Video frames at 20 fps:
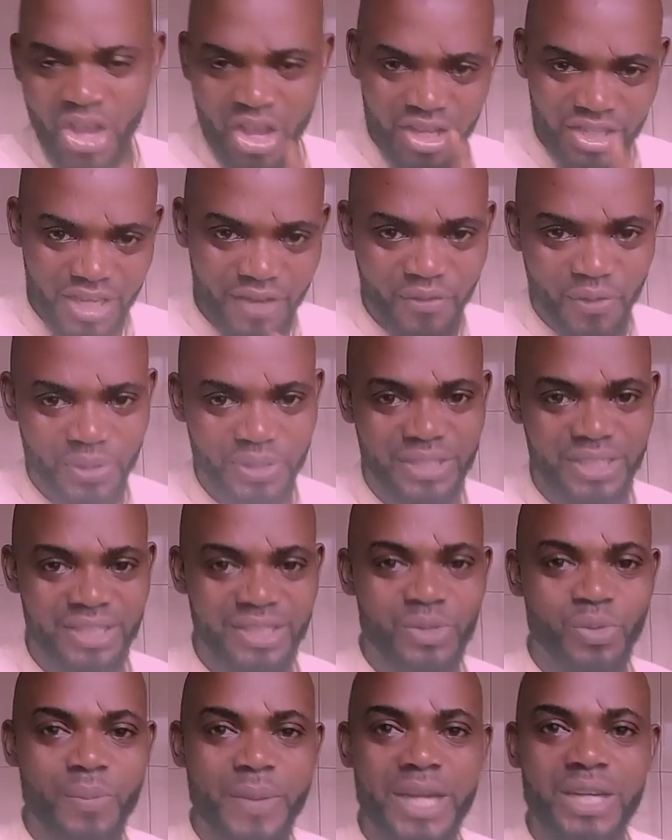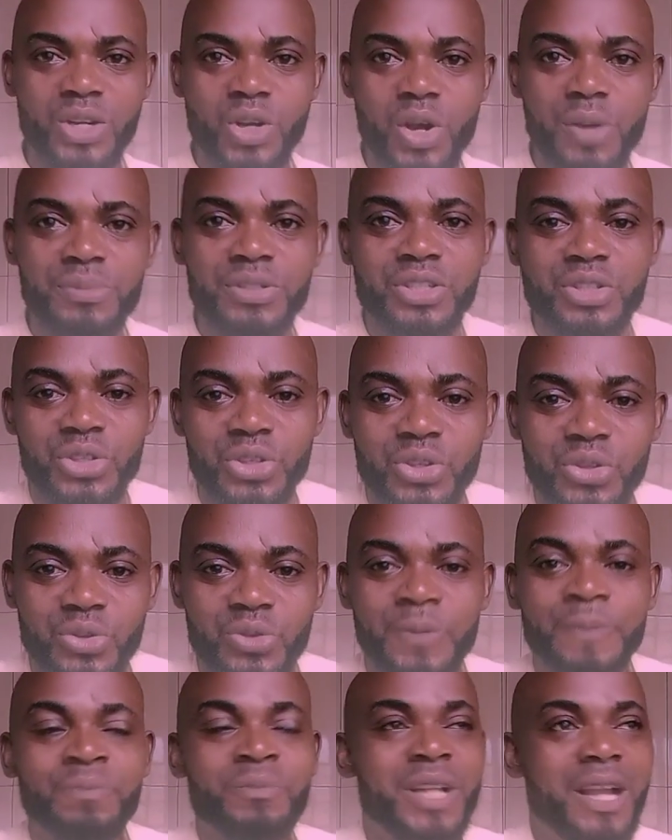Take, for instance, a woman comes to
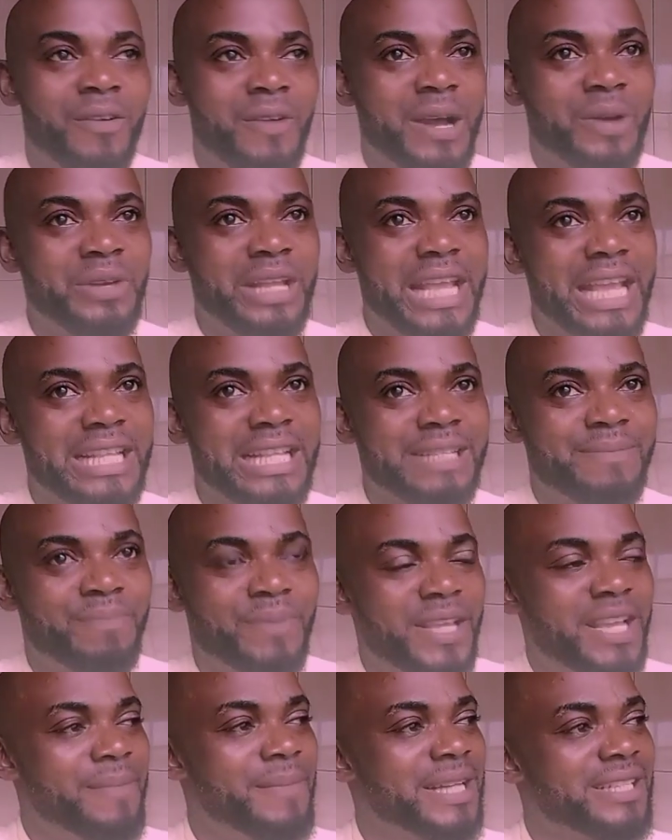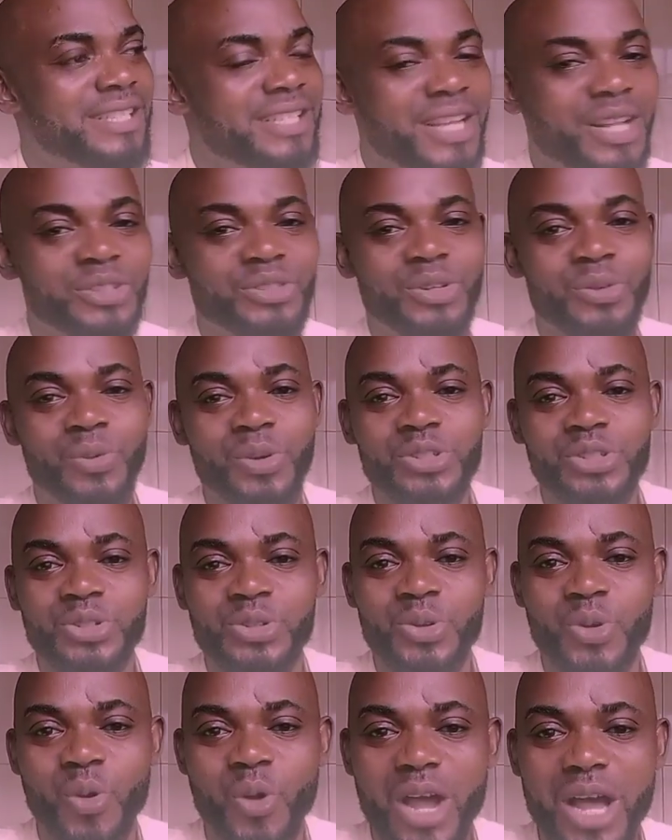you around 8 p.m. and tells you wants
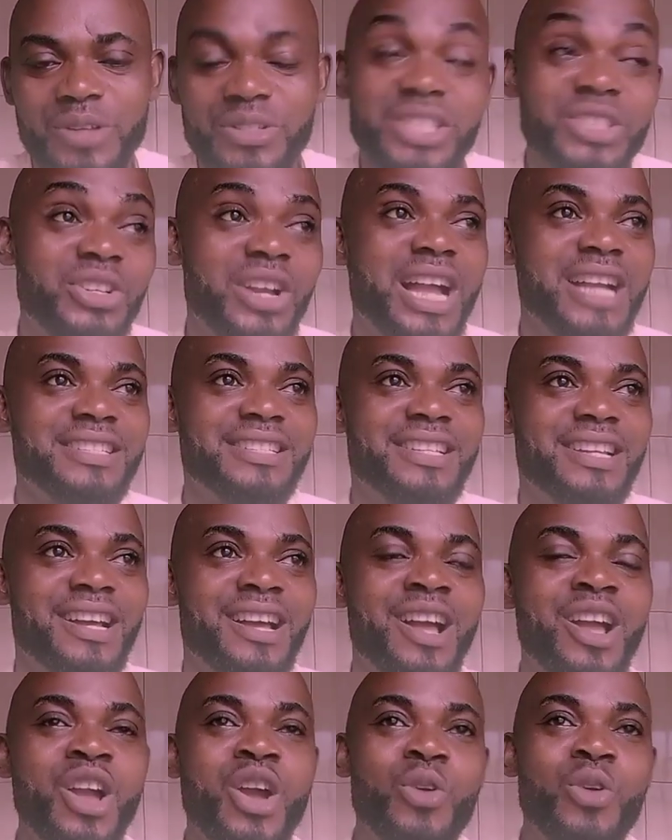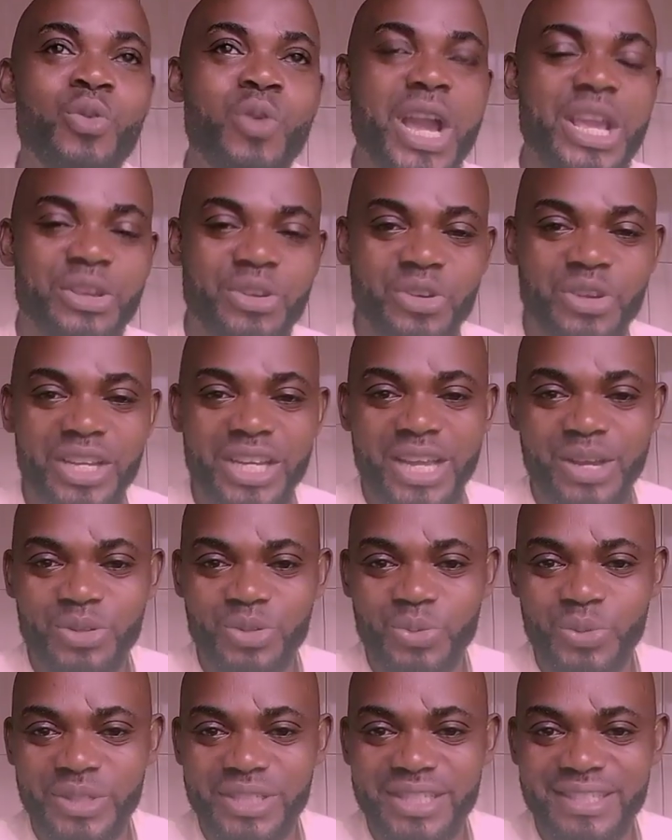to go out, and you ask her, Who are you going out
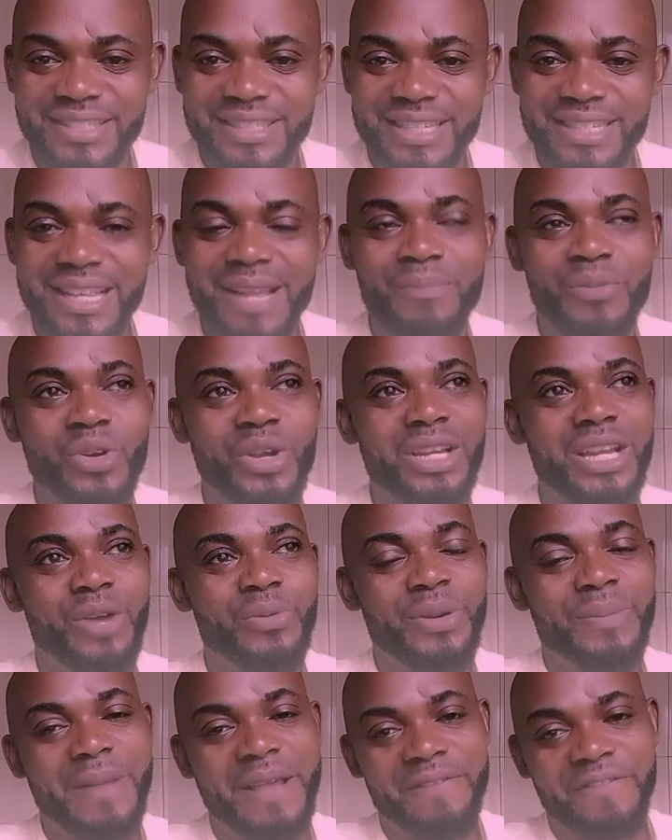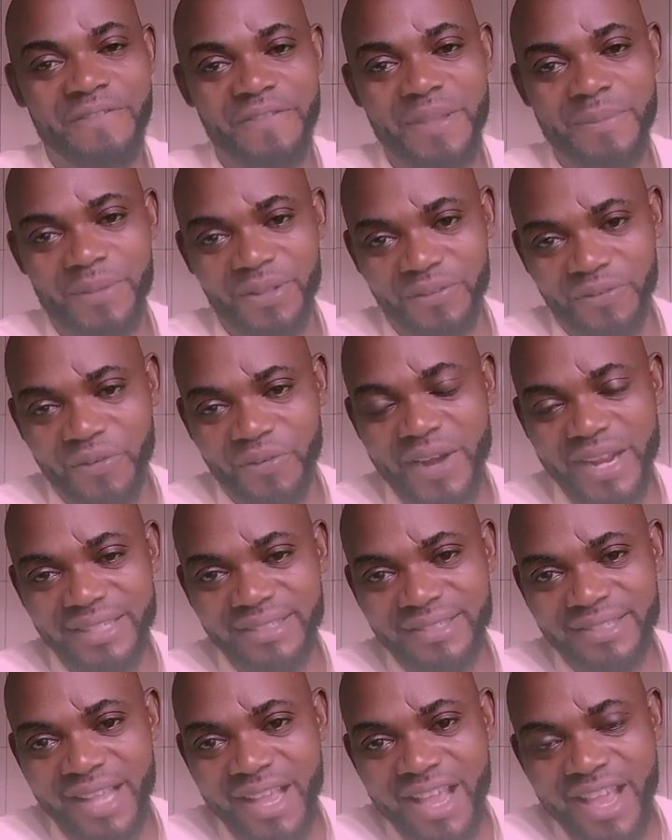with? She says, I'm going out with my female
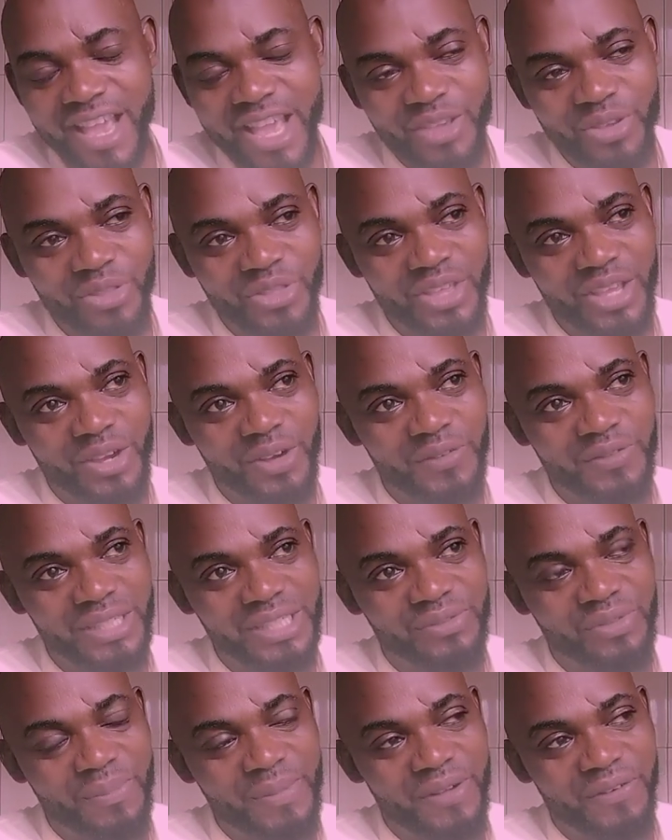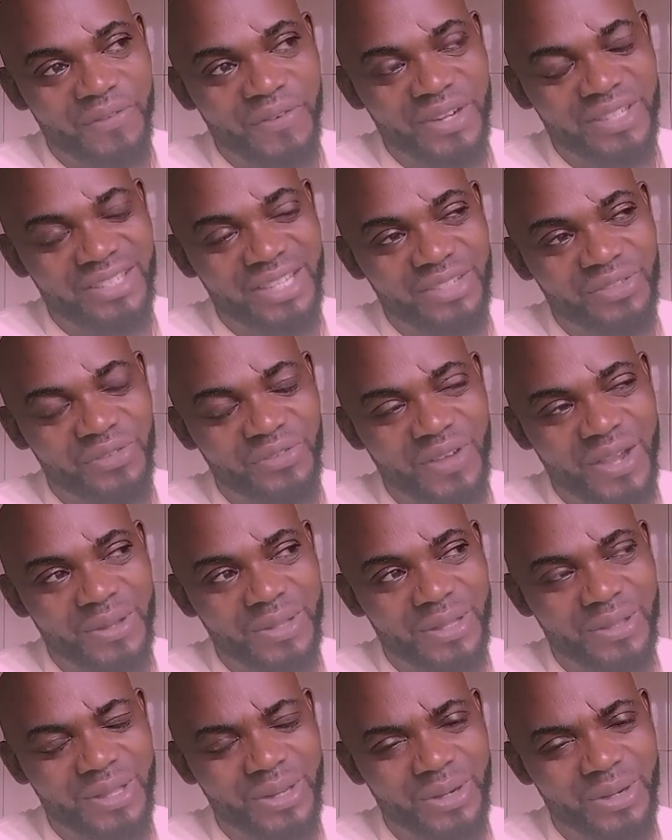friends. And you think of these female friends, and you found
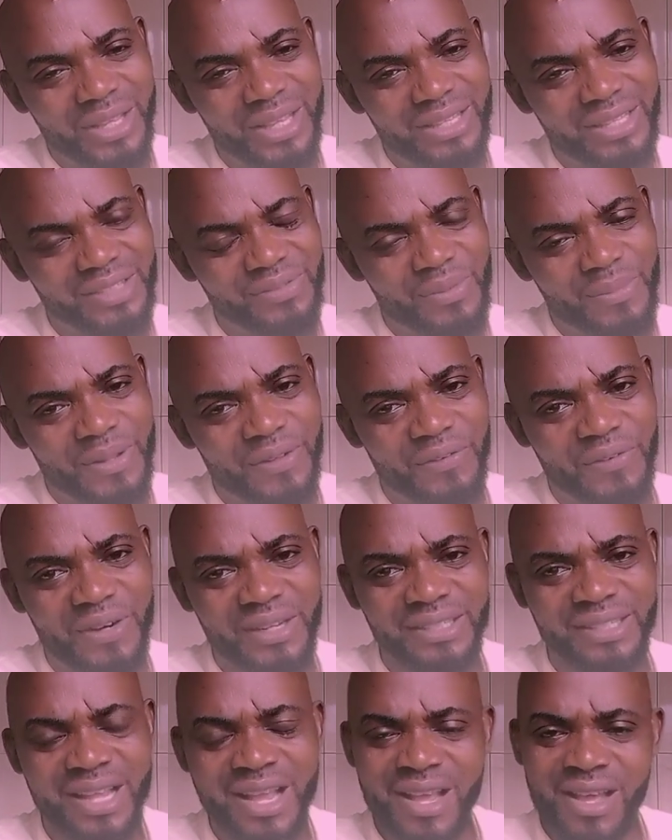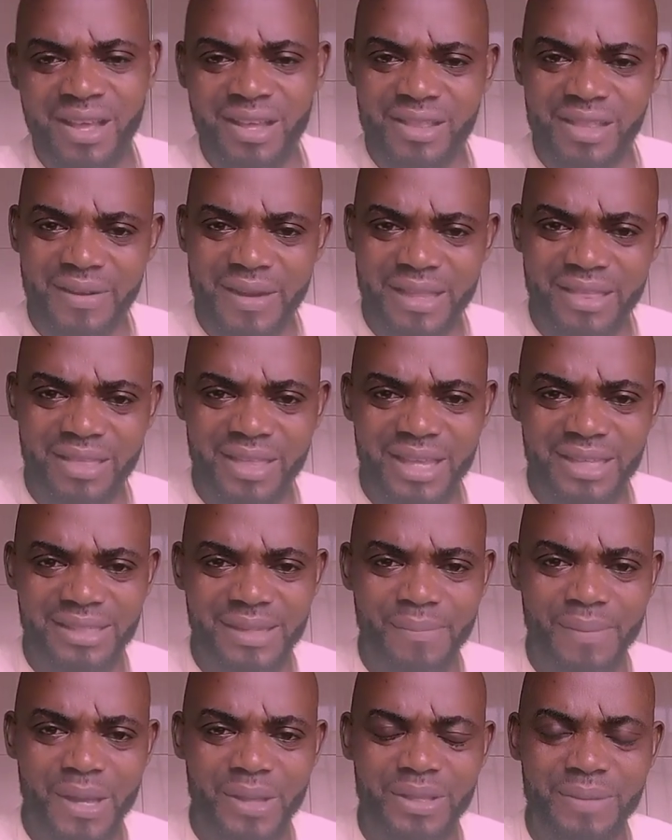out that, okay, these female friends, there are things
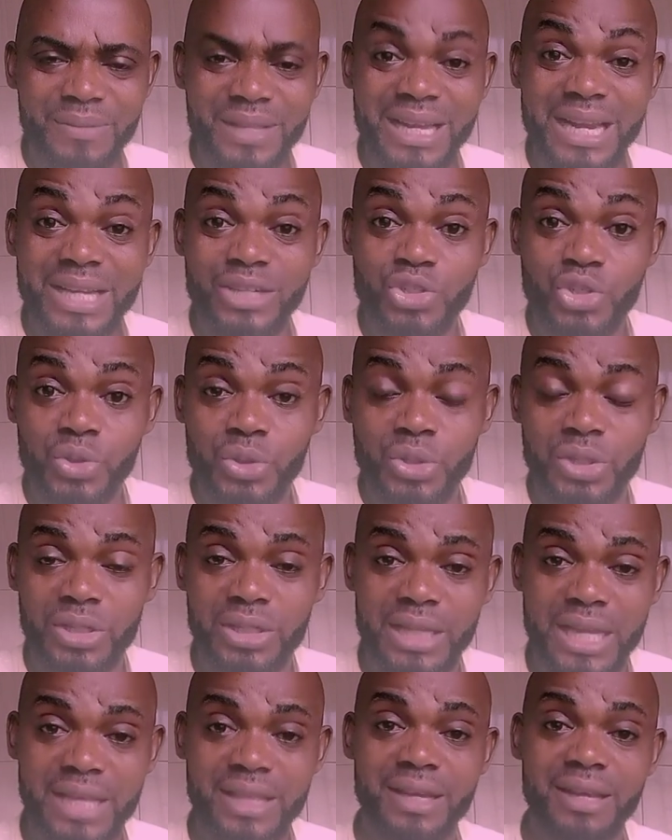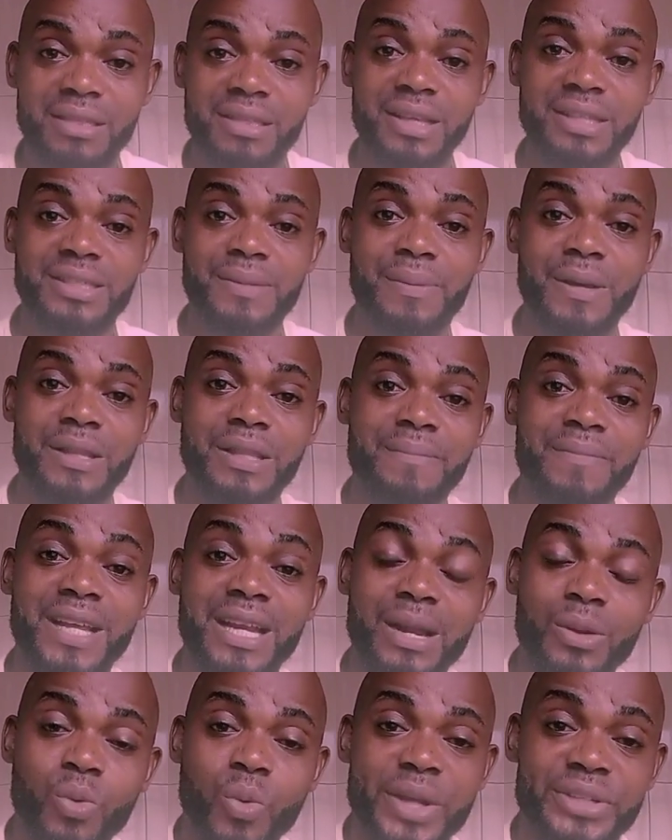about them that I do not like, there are things about them that
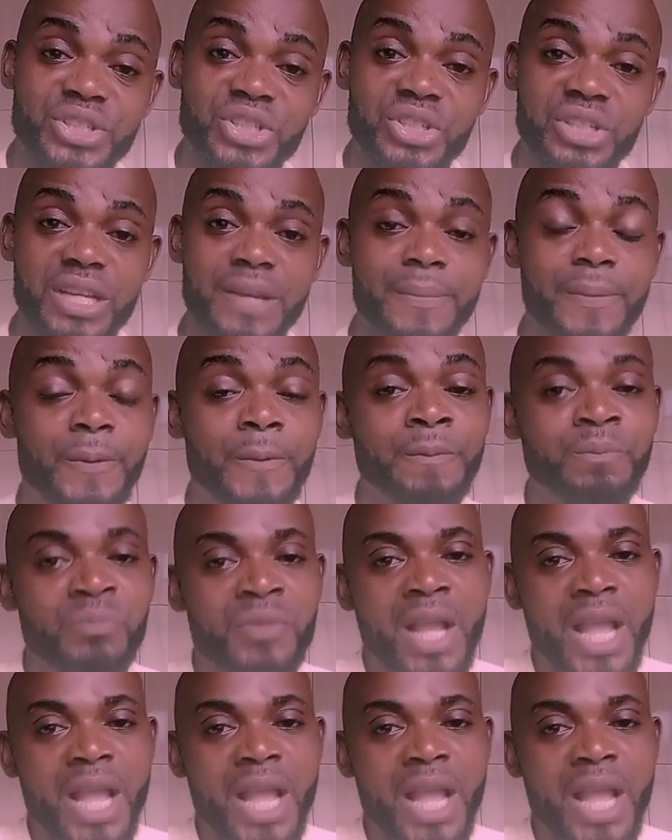are questionable.